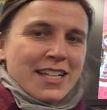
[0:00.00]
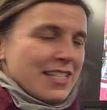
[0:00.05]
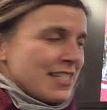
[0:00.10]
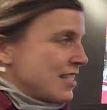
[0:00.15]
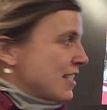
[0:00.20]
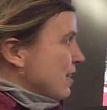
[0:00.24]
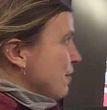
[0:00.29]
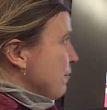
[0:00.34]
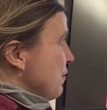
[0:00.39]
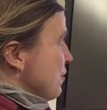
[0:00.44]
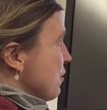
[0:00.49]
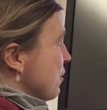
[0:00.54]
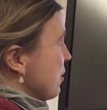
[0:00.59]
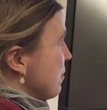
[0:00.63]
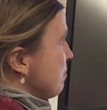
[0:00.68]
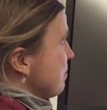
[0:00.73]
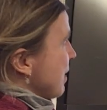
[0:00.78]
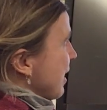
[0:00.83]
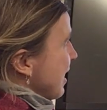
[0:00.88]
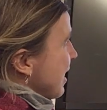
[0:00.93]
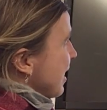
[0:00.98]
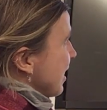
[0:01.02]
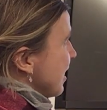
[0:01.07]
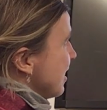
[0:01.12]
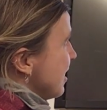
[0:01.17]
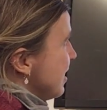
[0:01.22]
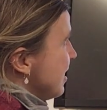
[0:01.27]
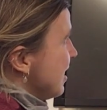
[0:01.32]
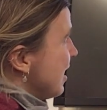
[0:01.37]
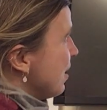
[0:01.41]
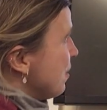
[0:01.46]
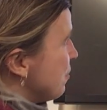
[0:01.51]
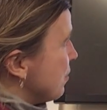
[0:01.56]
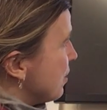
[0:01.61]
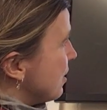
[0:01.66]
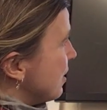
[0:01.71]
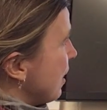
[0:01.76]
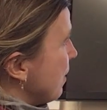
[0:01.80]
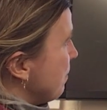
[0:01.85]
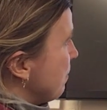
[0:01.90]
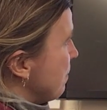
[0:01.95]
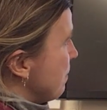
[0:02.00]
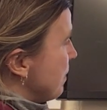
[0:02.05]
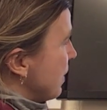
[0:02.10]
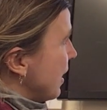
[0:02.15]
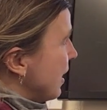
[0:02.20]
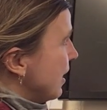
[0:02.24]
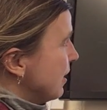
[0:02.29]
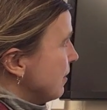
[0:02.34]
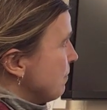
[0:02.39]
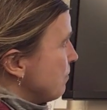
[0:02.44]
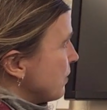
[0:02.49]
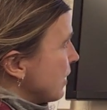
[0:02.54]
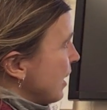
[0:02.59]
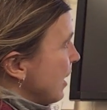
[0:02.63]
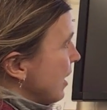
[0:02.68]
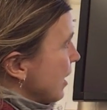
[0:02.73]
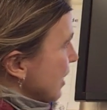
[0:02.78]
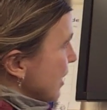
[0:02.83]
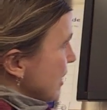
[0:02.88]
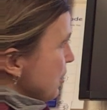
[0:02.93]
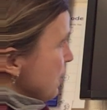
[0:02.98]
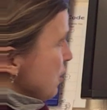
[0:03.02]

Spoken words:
See if you can make another number. Can